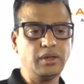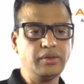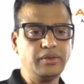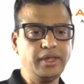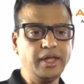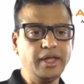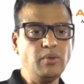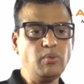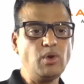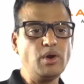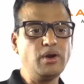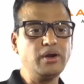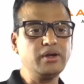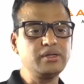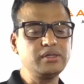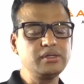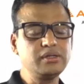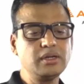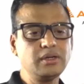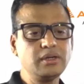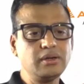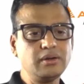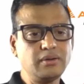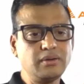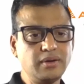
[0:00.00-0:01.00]
They want
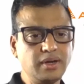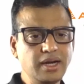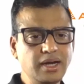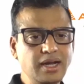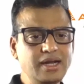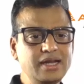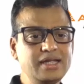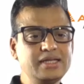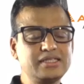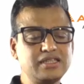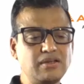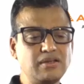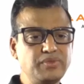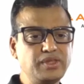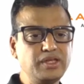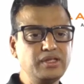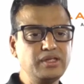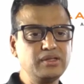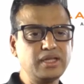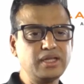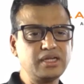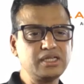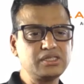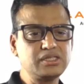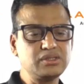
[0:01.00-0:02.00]
really something
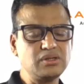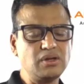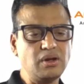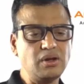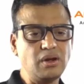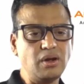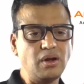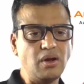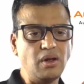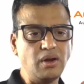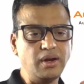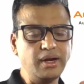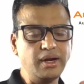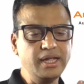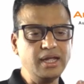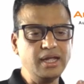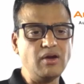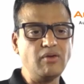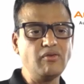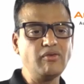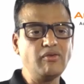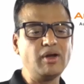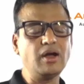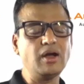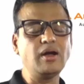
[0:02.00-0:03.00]
that is already
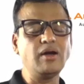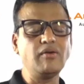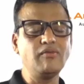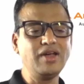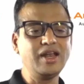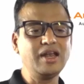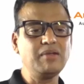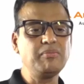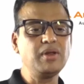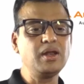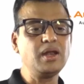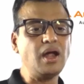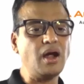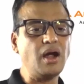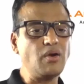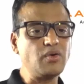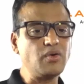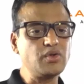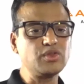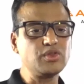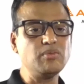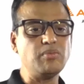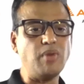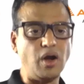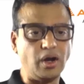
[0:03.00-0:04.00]
available out
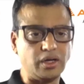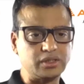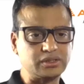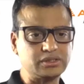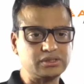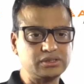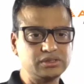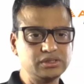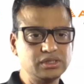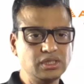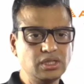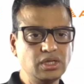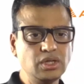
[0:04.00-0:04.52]
of the box.